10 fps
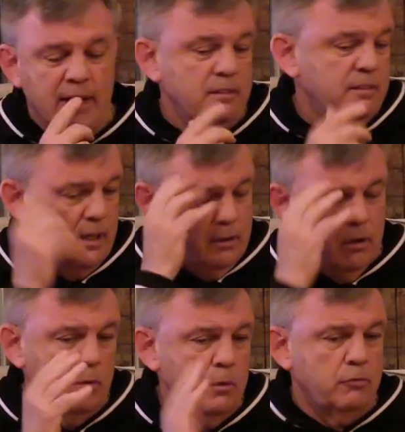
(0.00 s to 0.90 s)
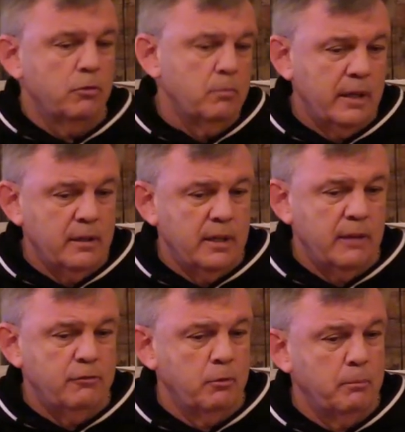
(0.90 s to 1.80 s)
and think, oh, he went through him like a
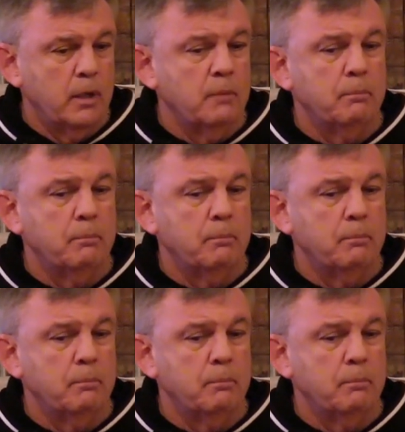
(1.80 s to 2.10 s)
knife through butter.